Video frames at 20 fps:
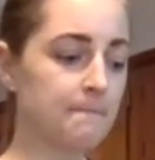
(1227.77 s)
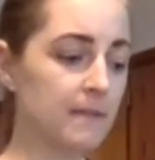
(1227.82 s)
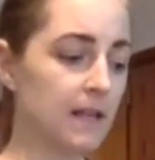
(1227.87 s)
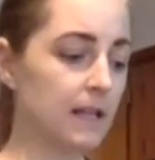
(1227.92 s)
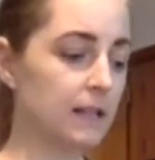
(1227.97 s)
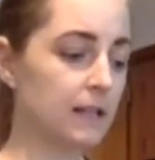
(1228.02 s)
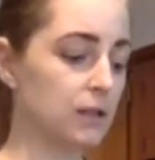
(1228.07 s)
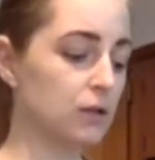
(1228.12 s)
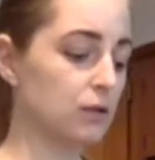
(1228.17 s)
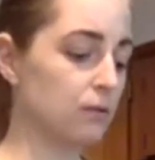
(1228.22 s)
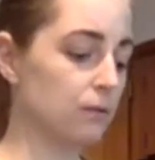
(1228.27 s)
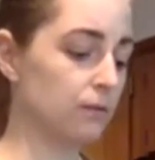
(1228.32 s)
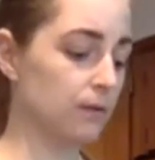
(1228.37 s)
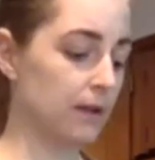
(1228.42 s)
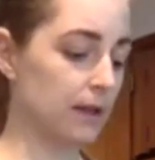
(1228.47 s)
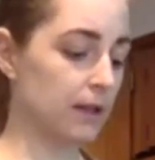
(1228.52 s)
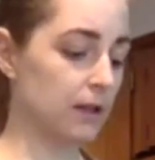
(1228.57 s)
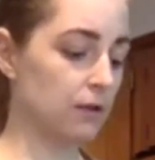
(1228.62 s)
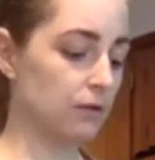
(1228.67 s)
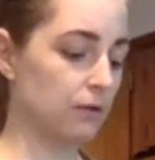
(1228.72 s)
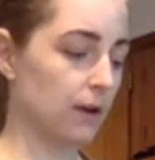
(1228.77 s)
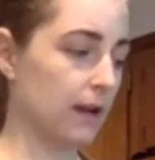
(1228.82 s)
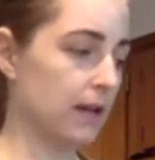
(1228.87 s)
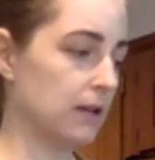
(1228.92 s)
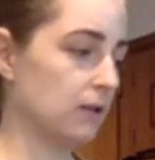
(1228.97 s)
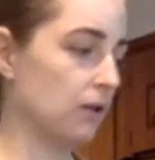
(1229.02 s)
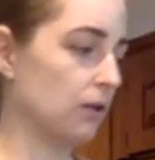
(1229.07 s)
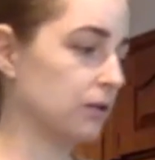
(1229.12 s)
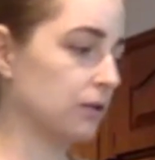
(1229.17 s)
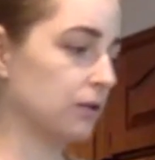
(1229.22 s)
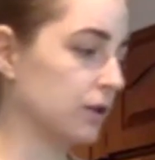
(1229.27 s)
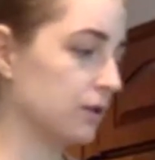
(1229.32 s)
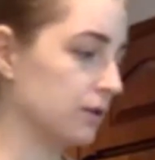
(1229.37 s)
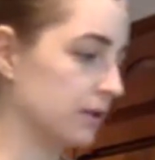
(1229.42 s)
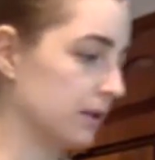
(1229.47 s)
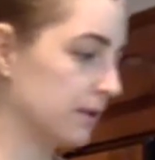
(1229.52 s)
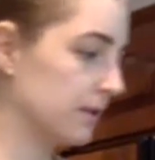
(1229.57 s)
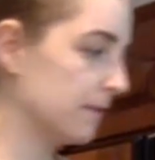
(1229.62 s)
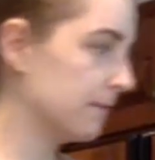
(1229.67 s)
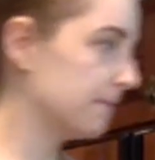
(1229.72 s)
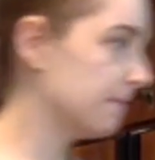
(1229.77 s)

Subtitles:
this is a really great alternative.